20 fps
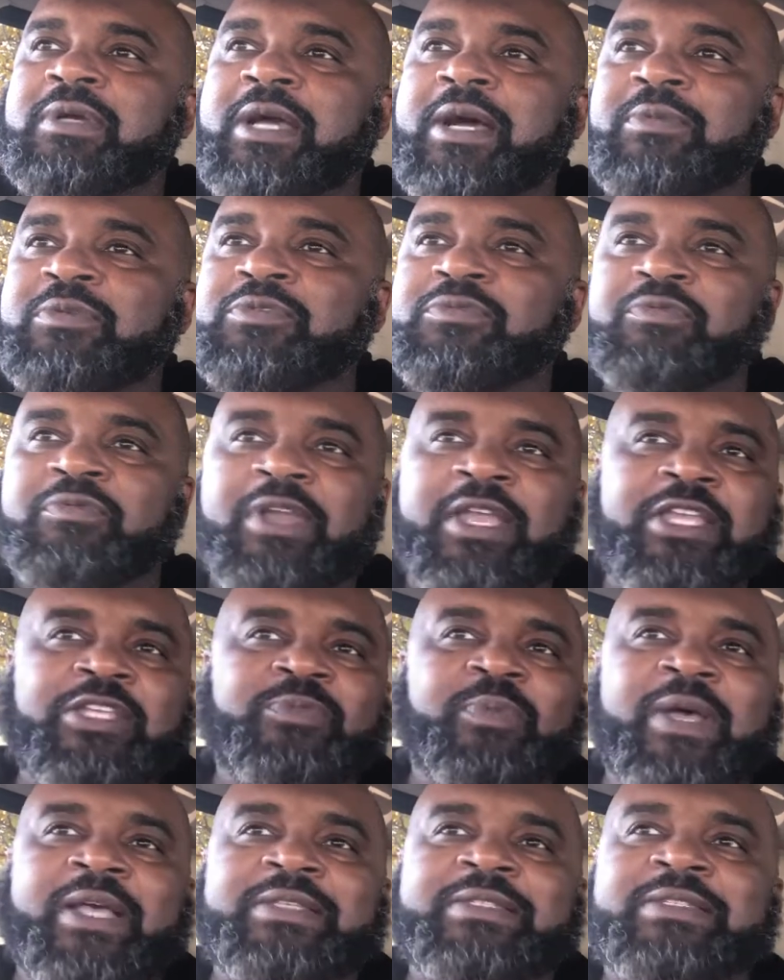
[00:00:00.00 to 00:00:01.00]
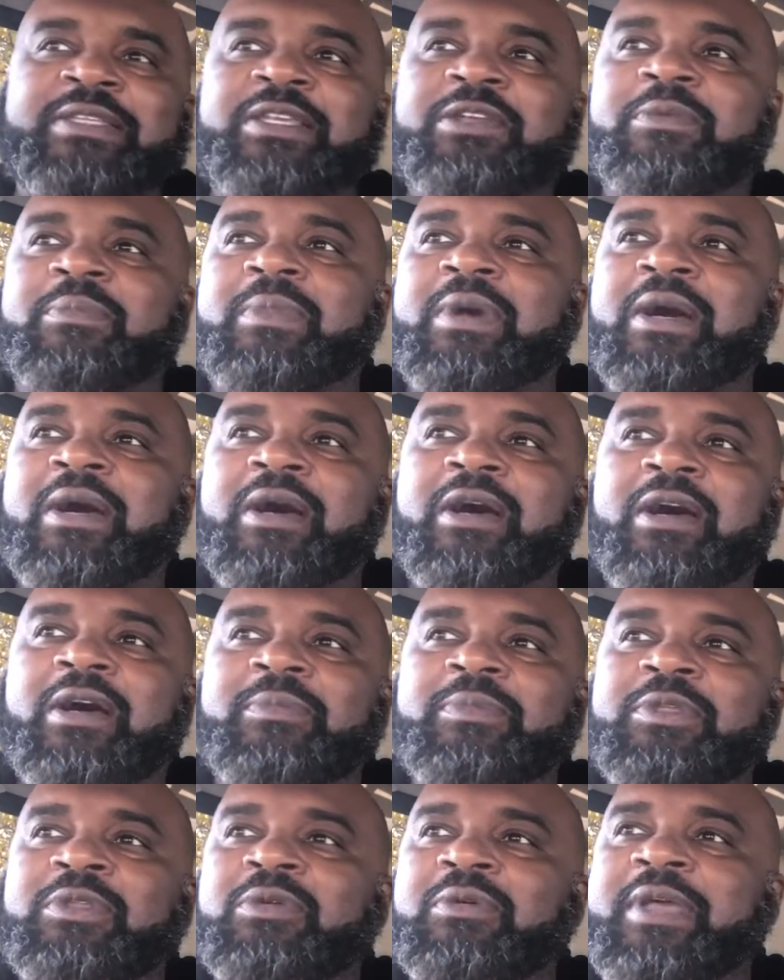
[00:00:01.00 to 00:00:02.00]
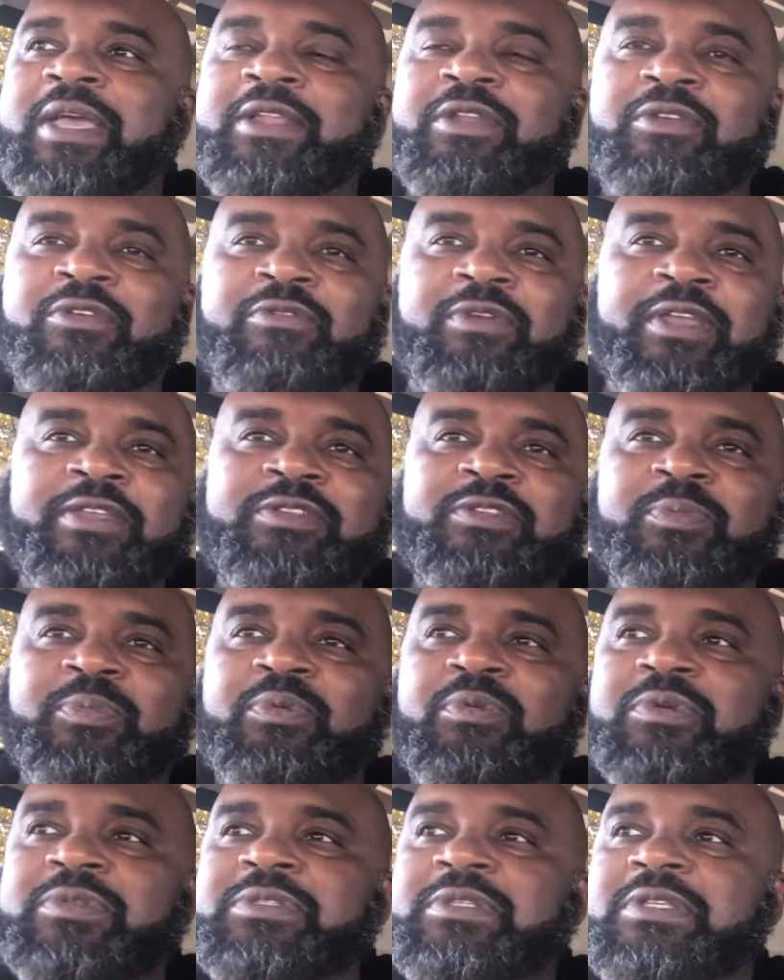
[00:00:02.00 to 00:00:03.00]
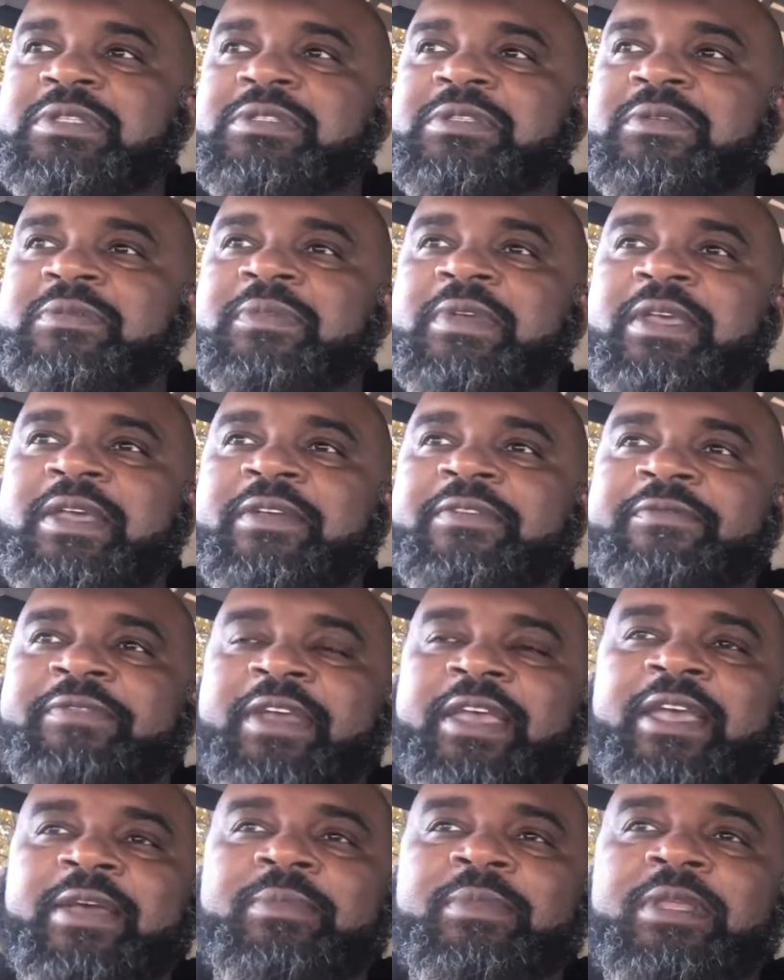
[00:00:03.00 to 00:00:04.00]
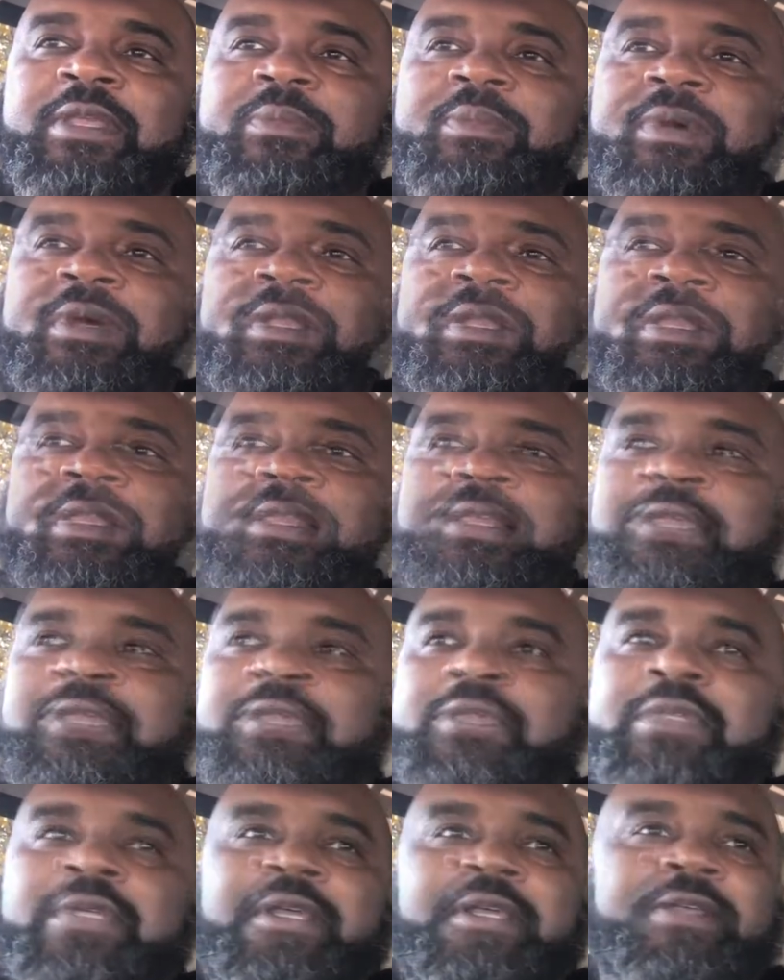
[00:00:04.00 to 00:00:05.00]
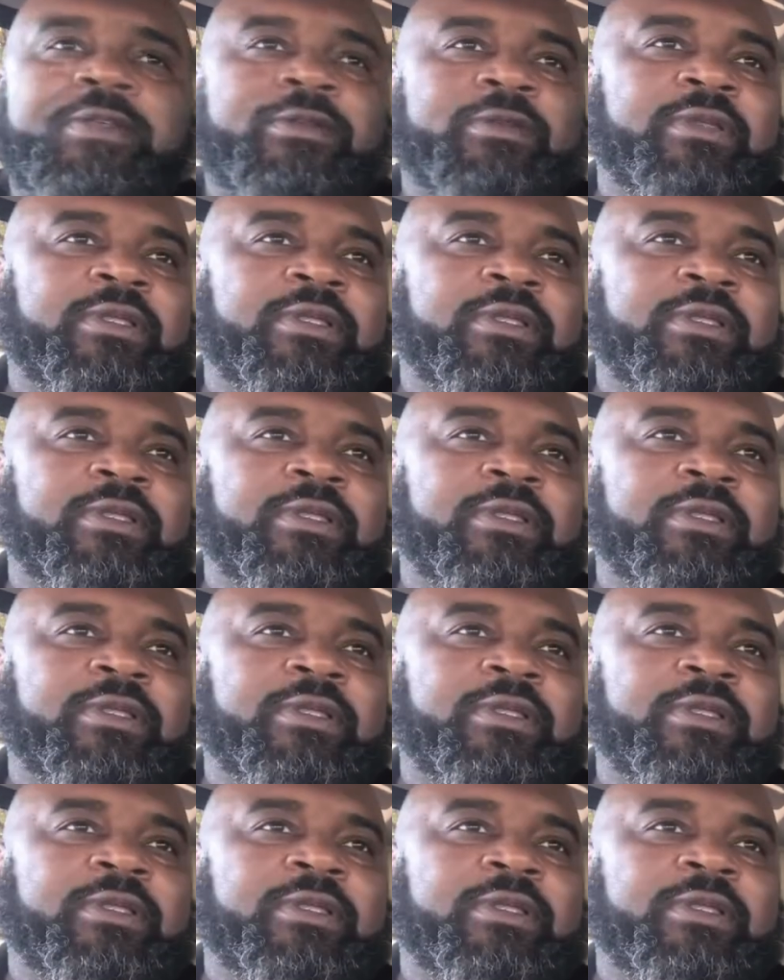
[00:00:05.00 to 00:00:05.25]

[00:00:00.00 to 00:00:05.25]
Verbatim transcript: I was raised by a single mom. You know, had a great support system, family. Yeah, but, but